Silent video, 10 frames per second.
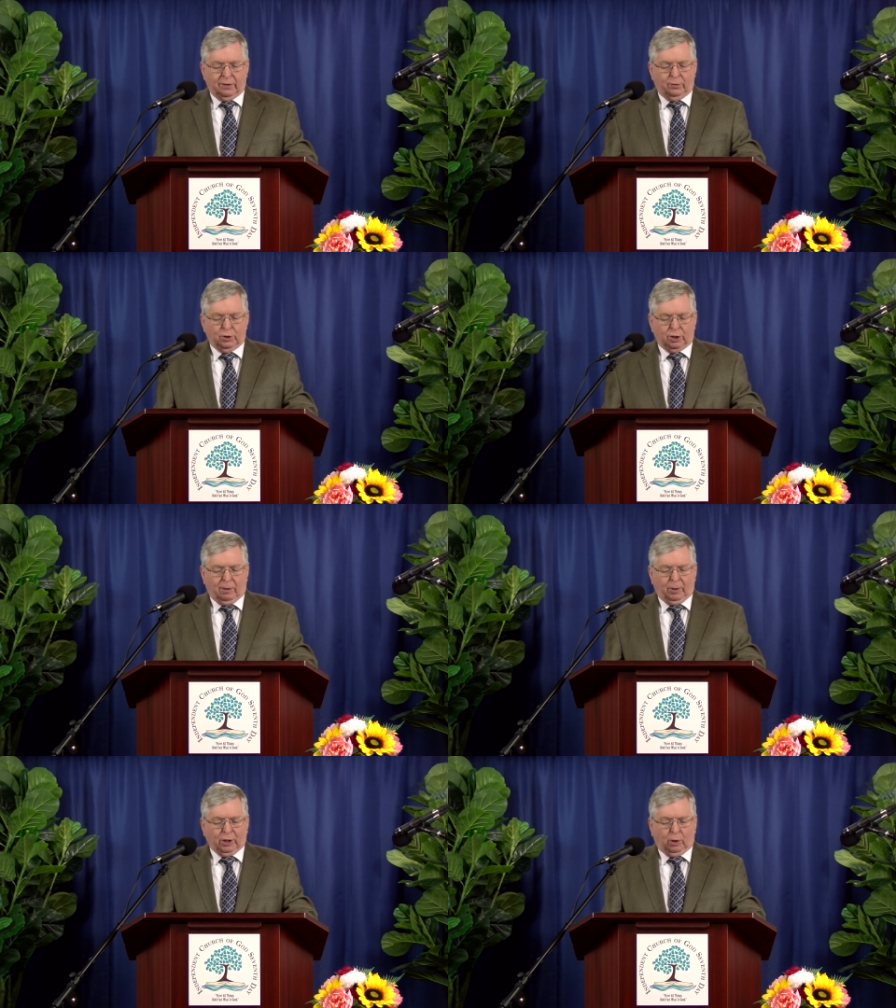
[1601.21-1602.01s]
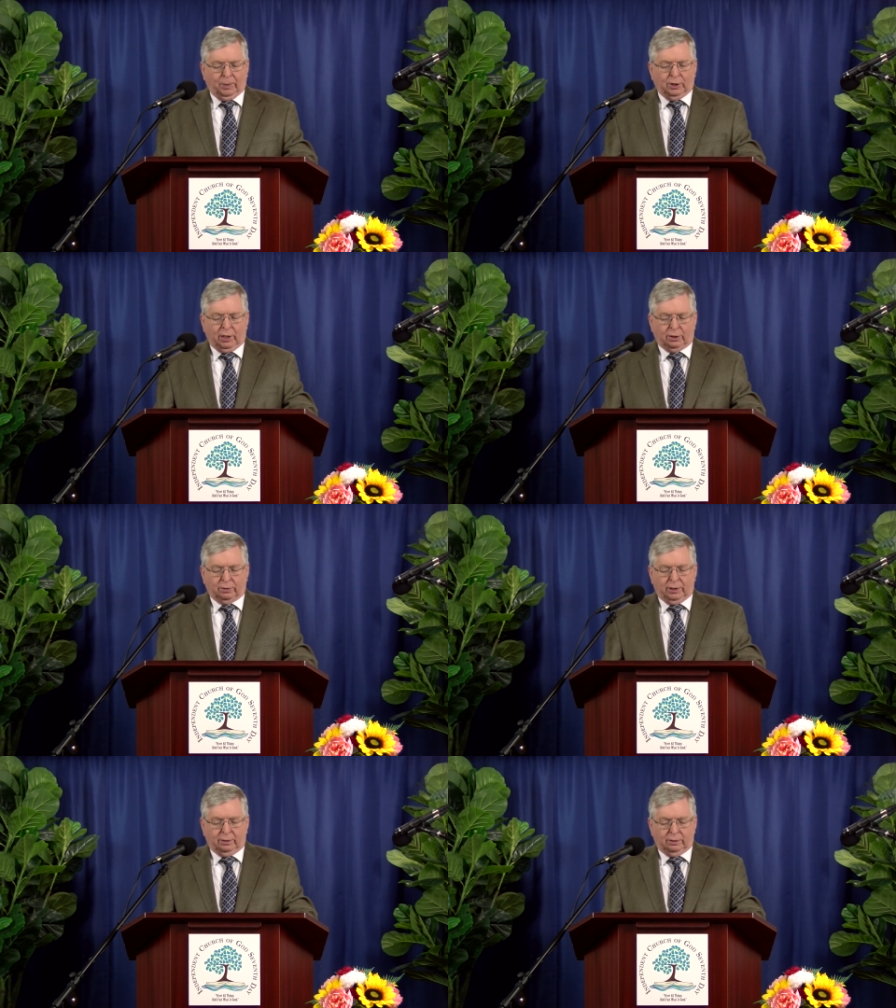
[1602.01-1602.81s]
If you stumble in open
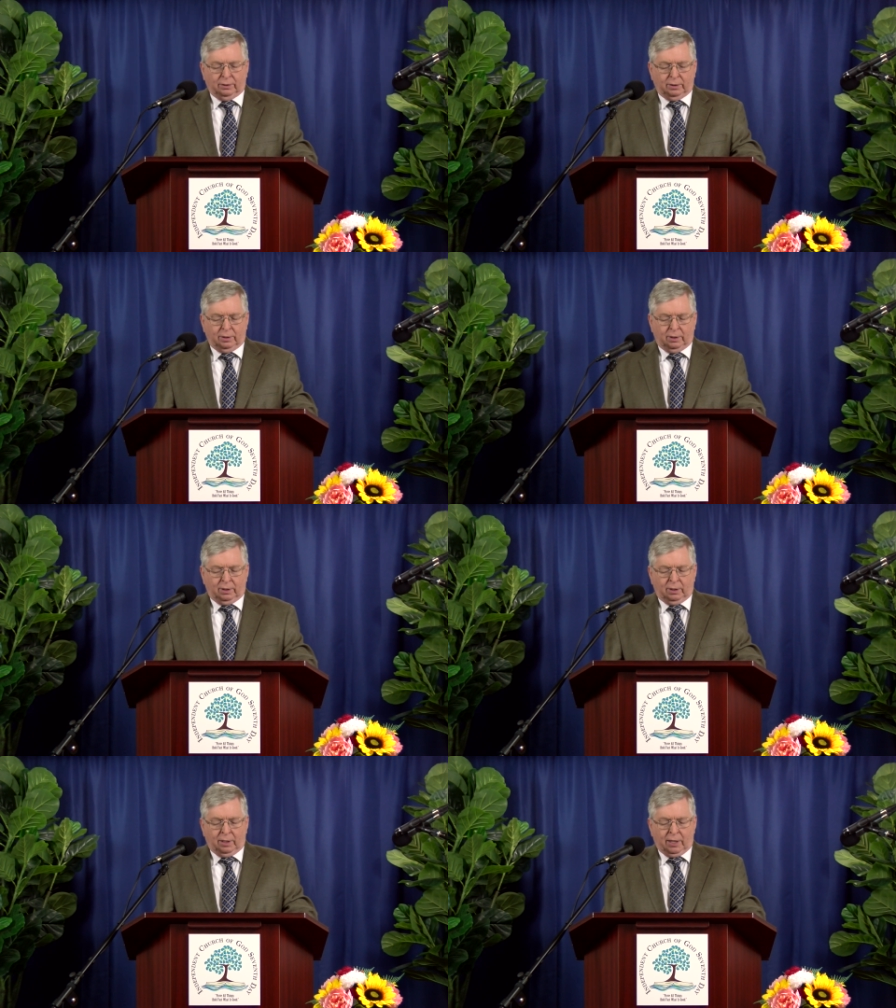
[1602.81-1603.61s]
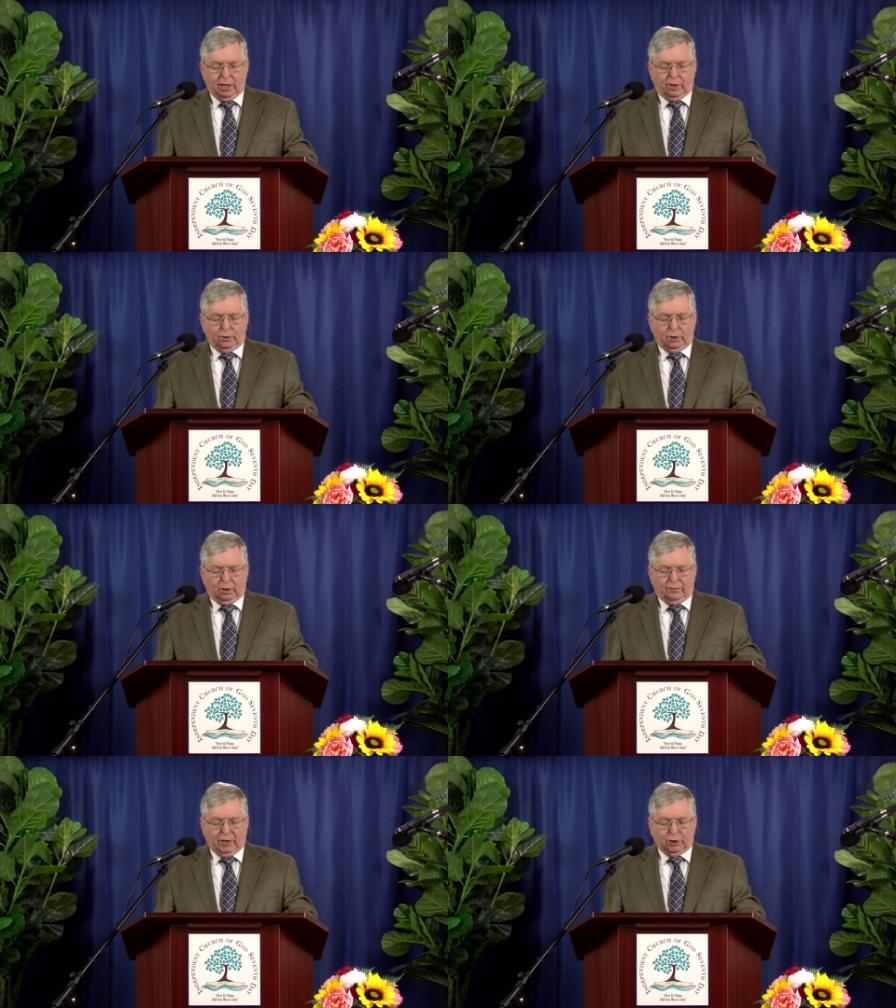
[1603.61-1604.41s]
country, how can you
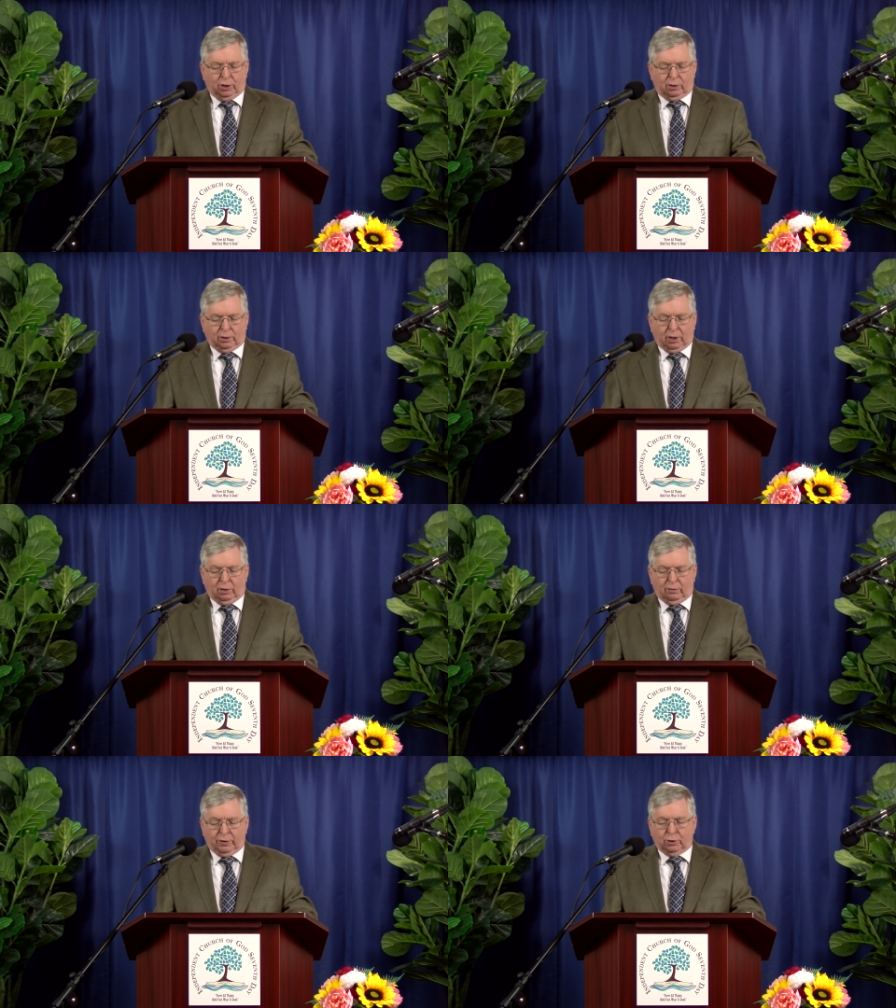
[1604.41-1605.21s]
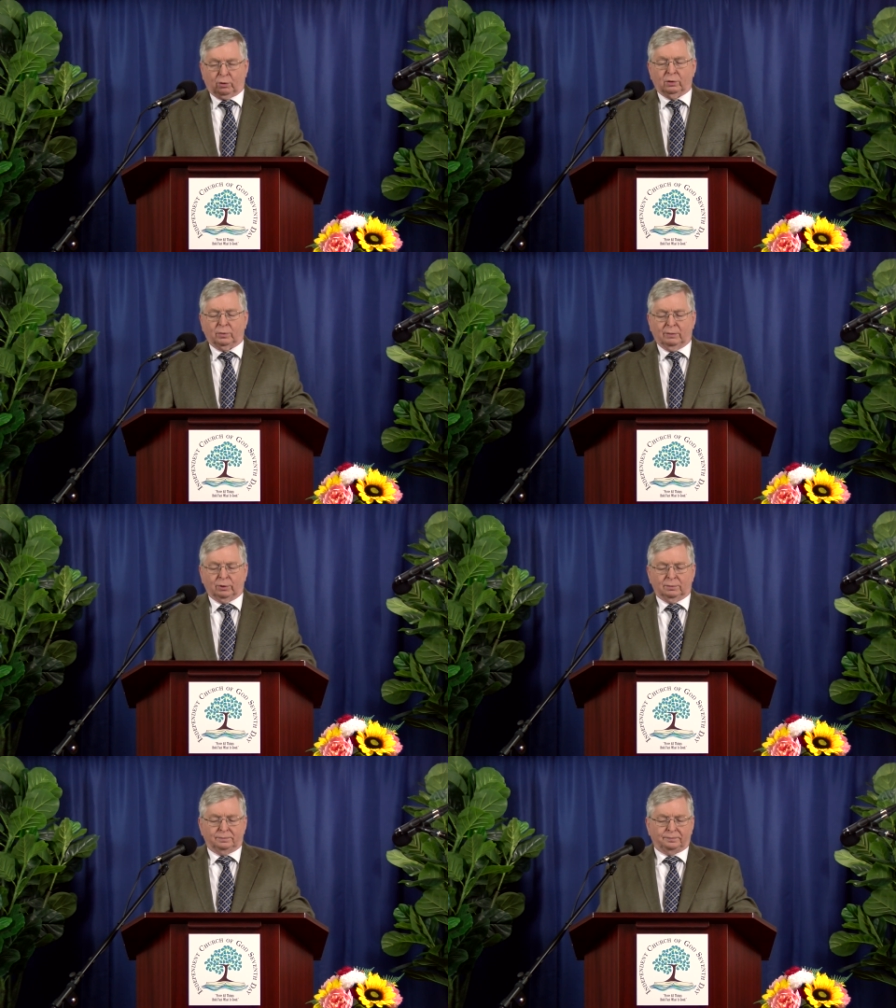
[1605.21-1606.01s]
live in the jungle along the Jordan
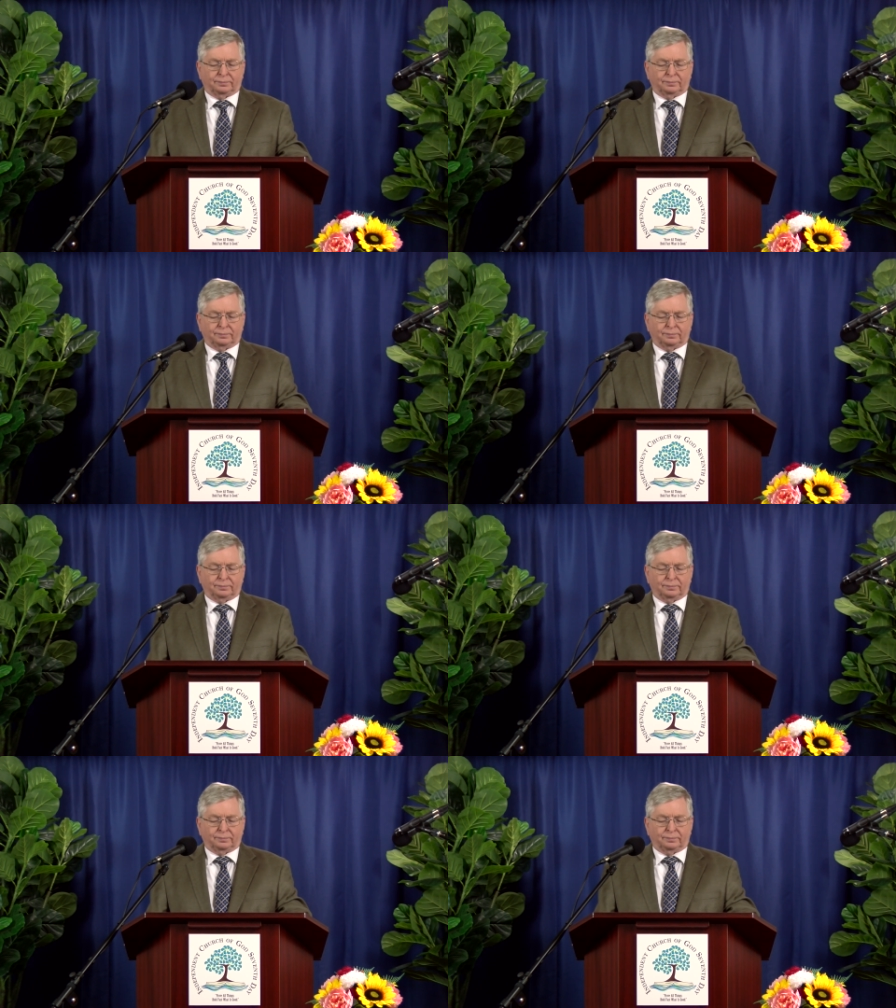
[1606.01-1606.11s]
River?